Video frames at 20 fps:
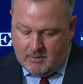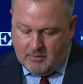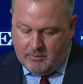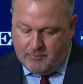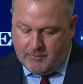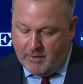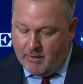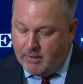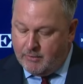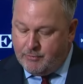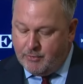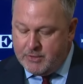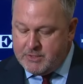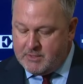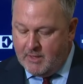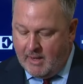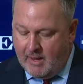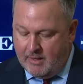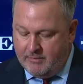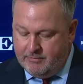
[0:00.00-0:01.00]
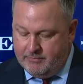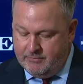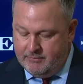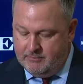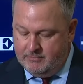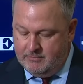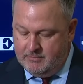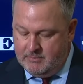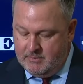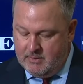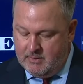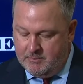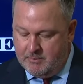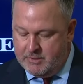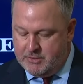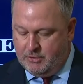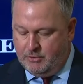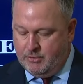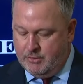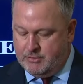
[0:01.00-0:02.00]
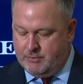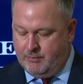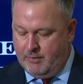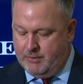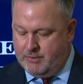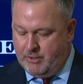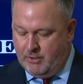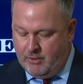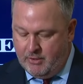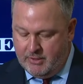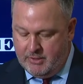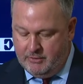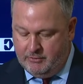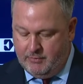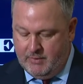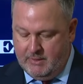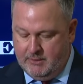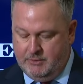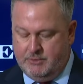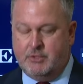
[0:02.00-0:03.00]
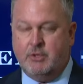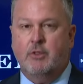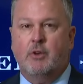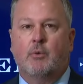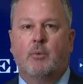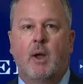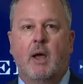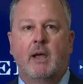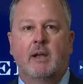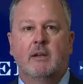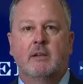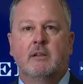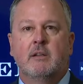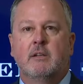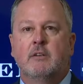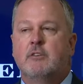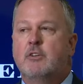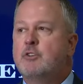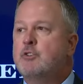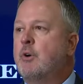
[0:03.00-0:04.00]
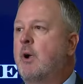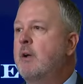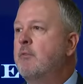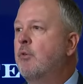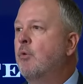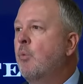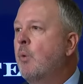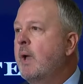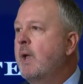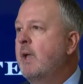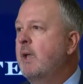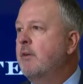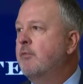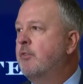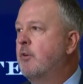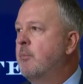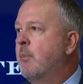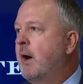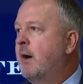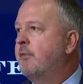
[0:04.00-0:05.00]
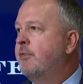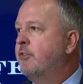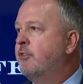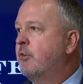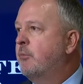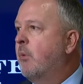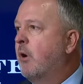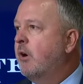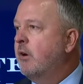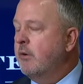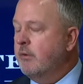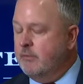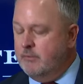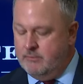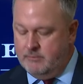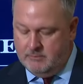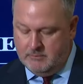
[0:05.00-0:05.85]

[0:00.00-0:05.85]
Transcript: Fearing for his life, Mr. Christopher turned his vehicle to the right to drive away from Officer Martin.